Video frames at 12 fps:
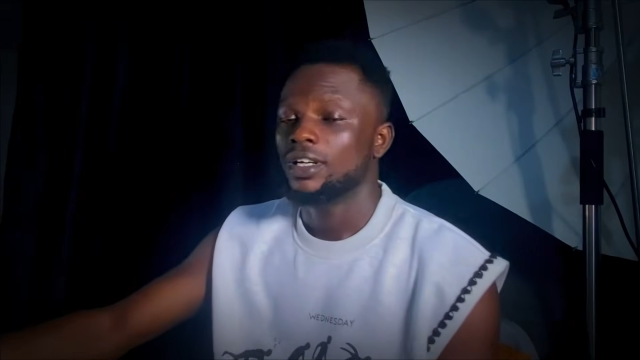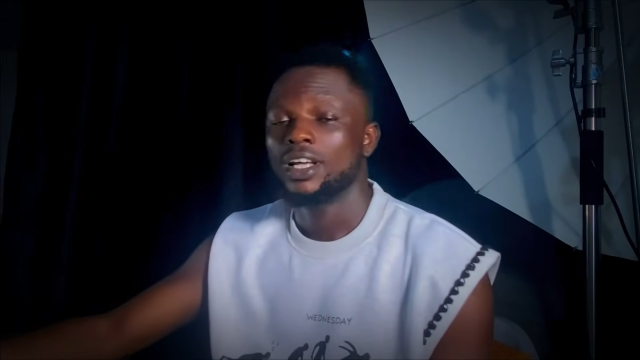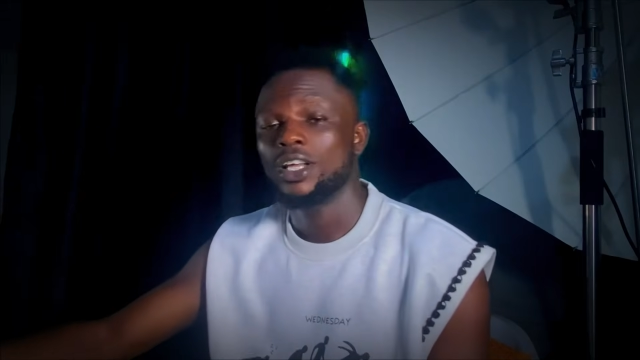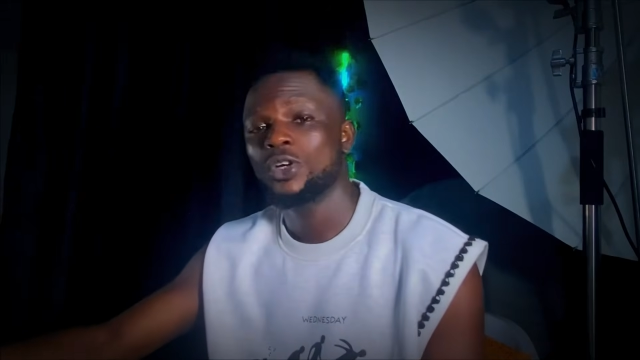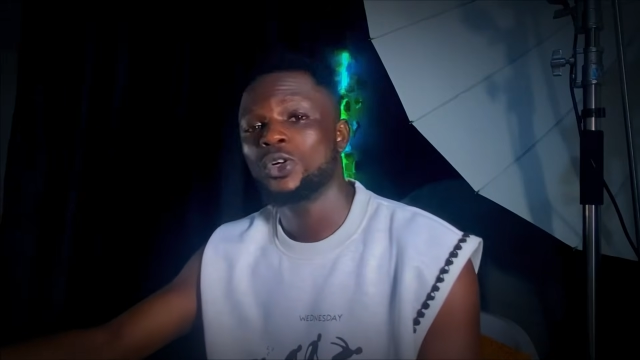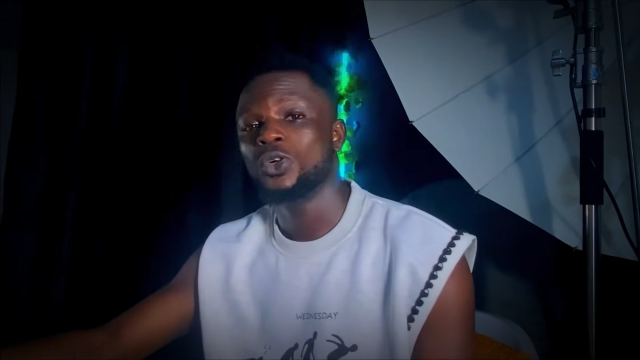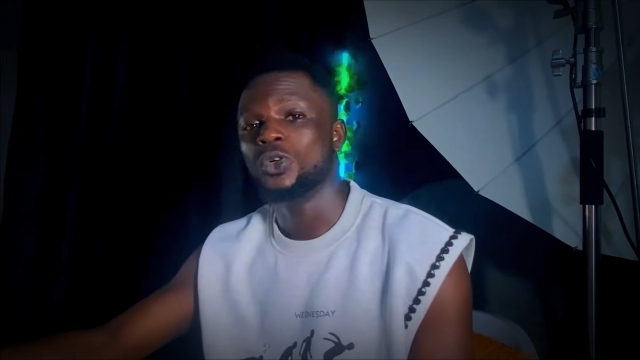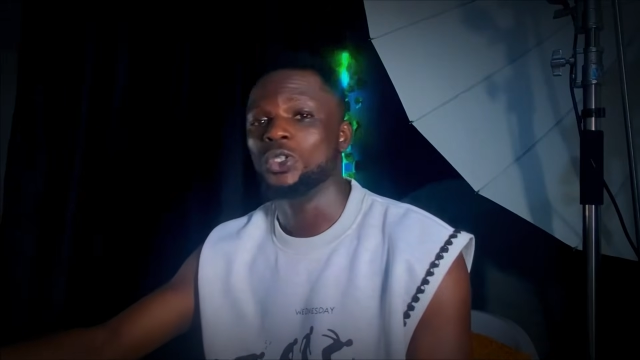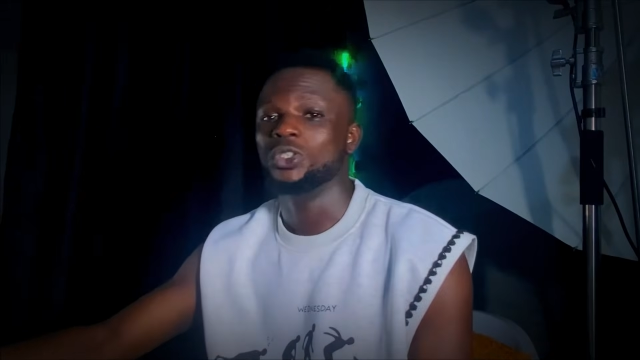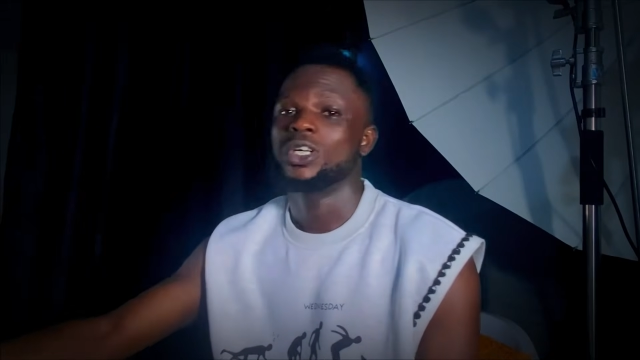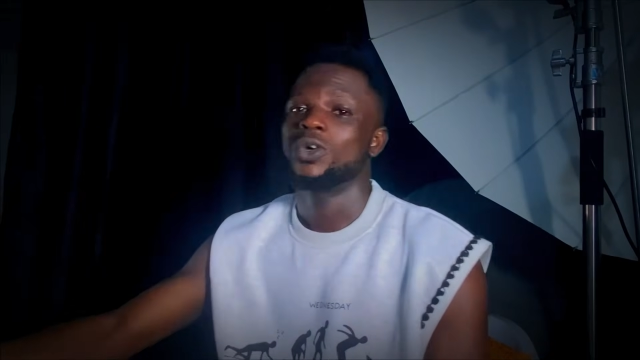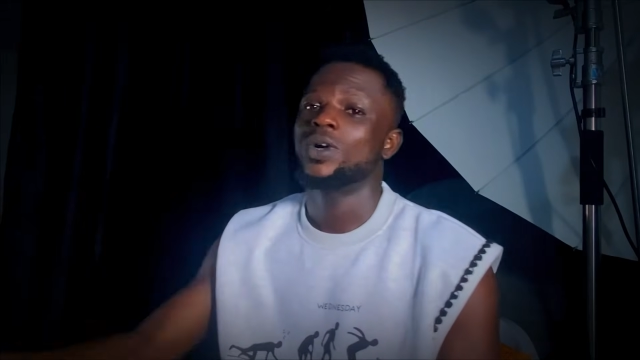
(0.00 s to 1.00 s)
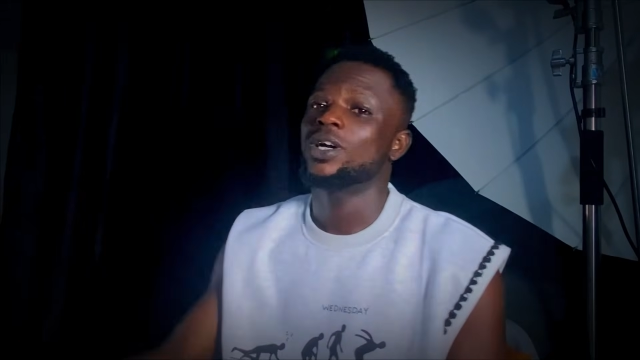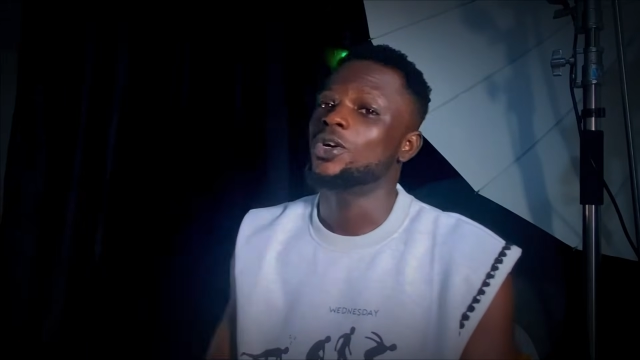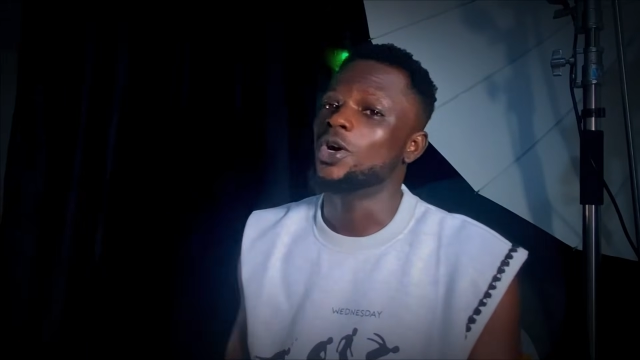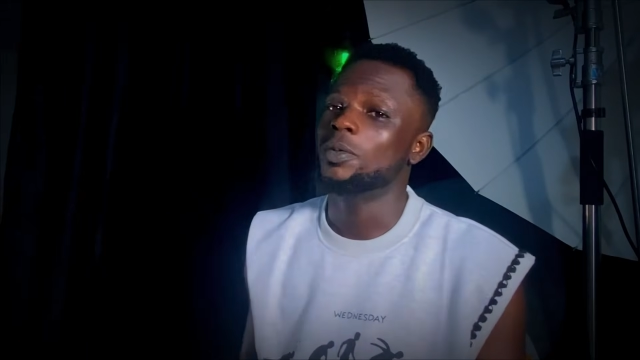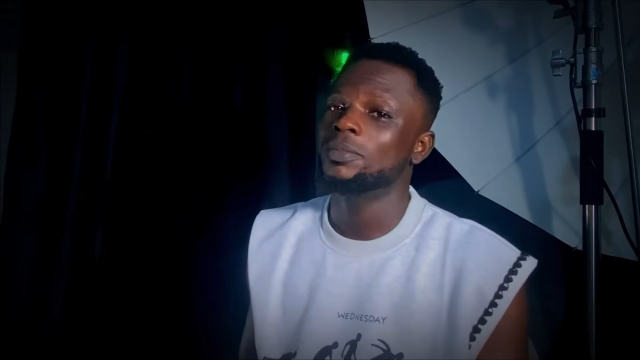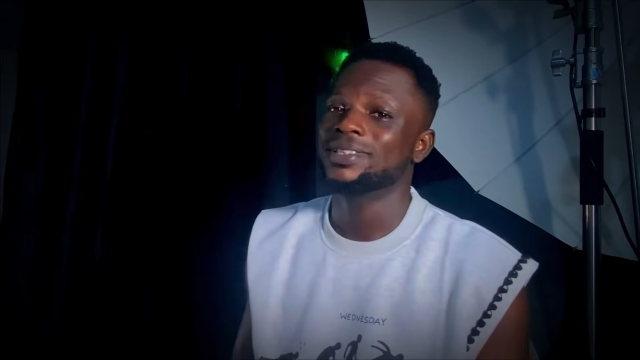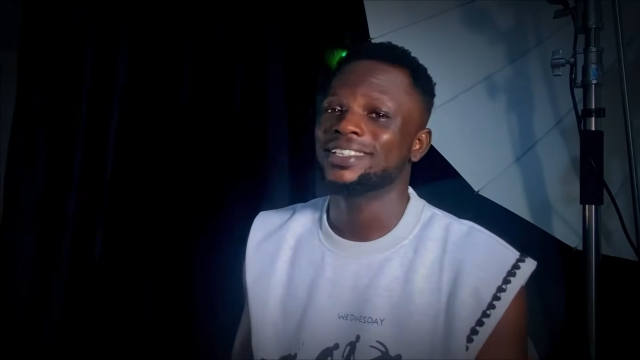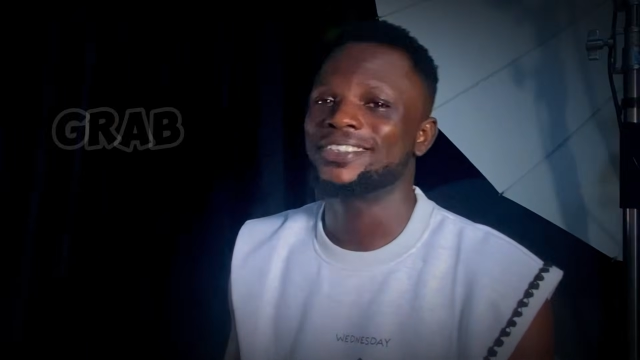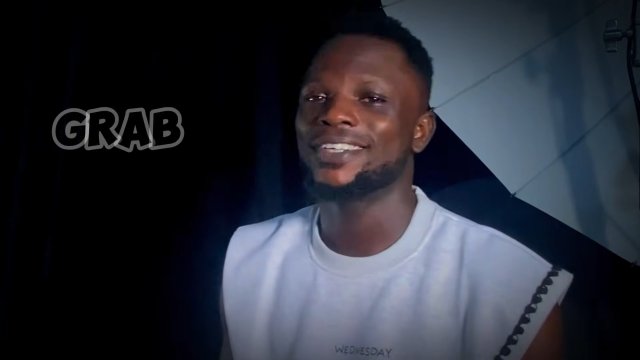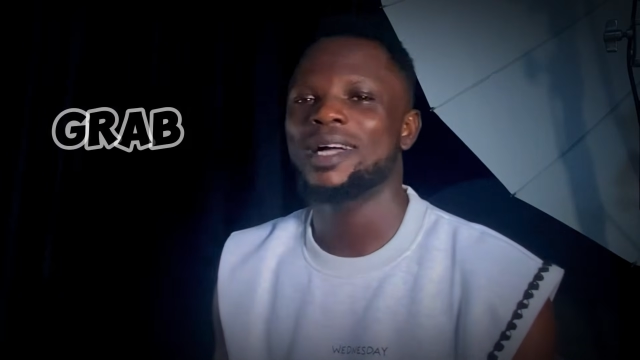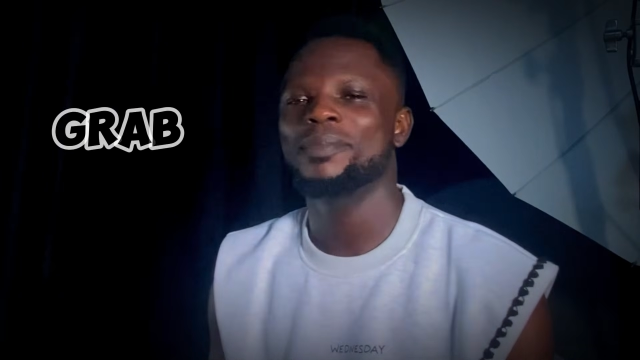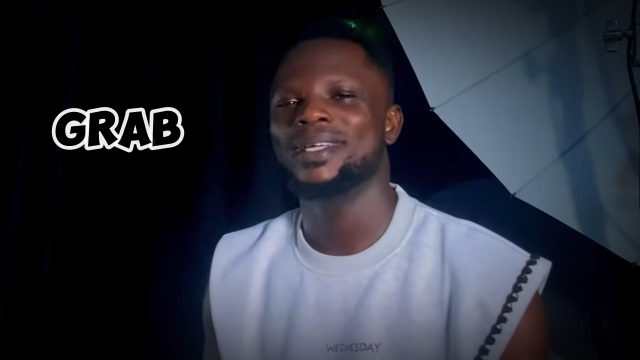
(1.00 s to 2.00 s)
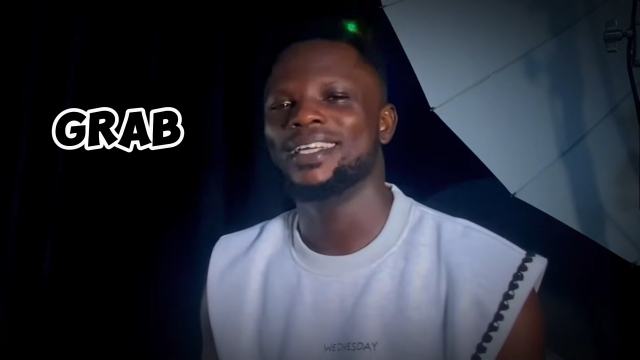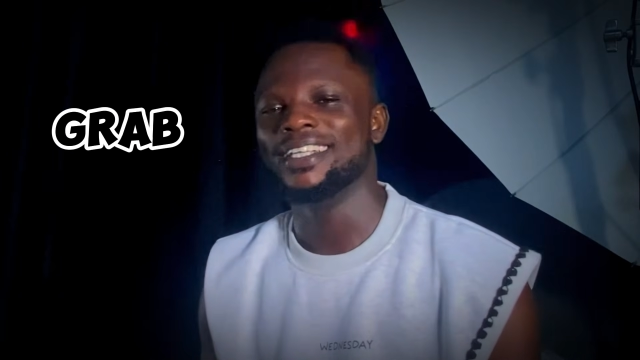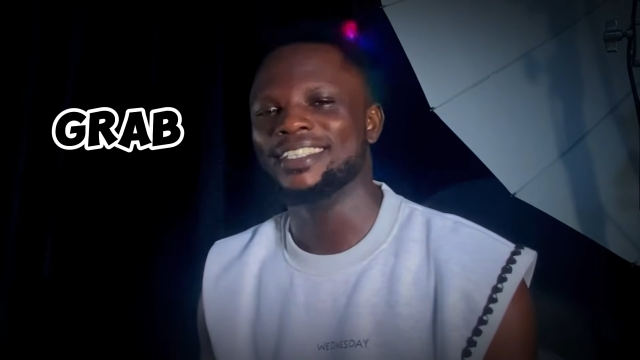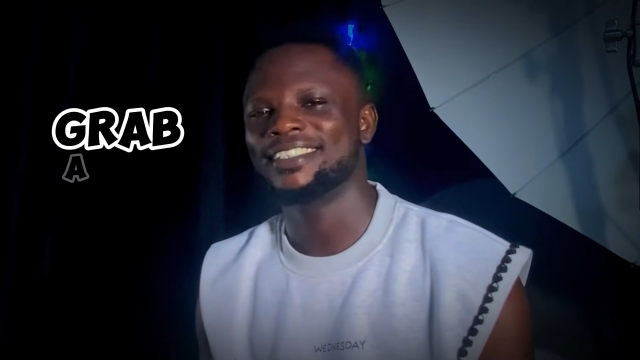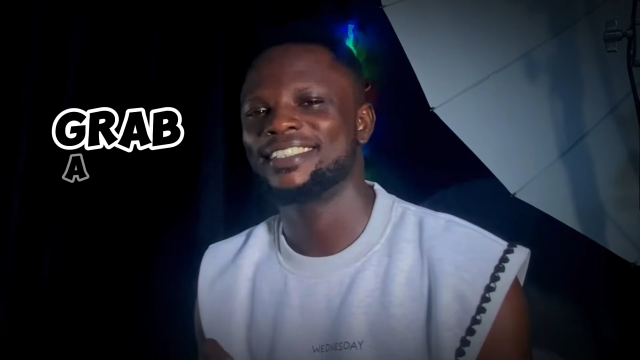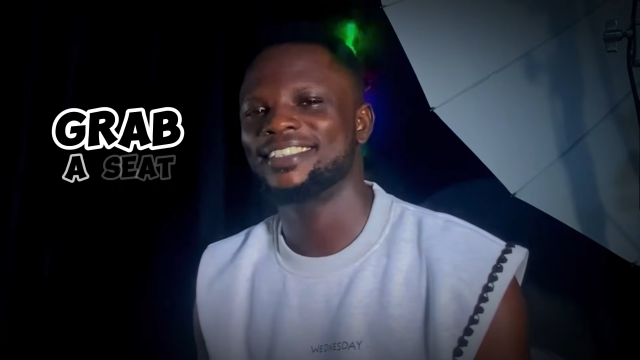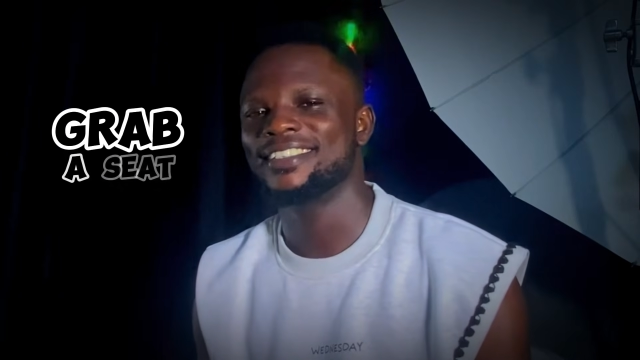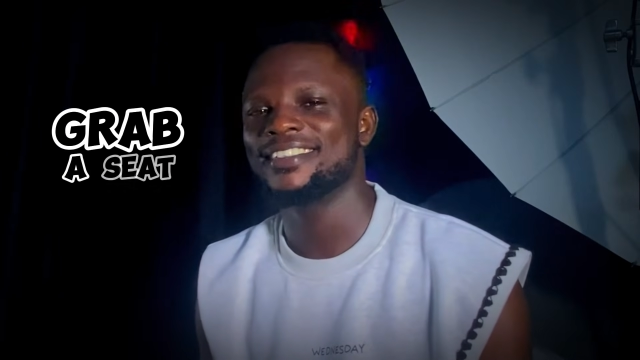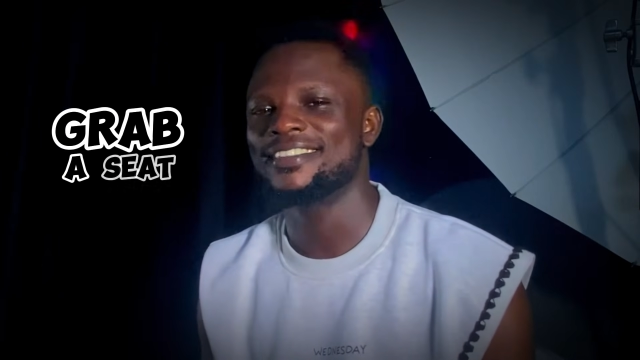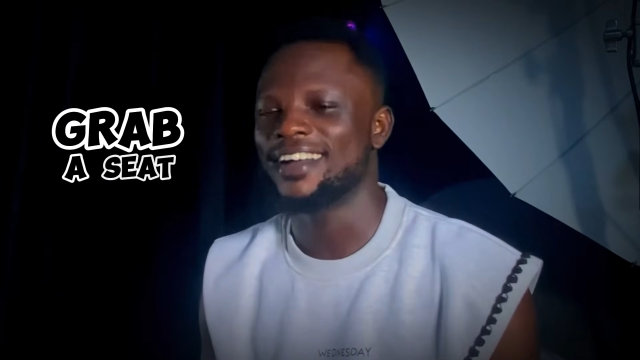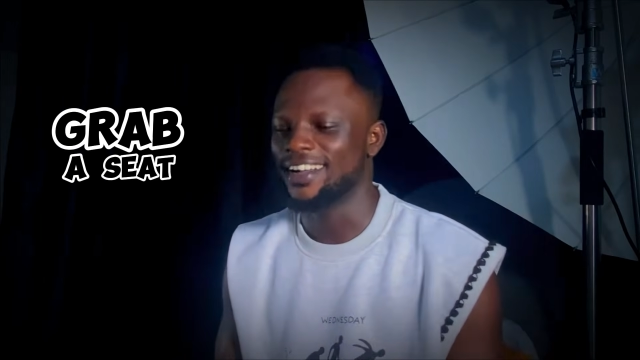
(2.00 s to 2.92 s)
Hello, you are welcome. Grab a seat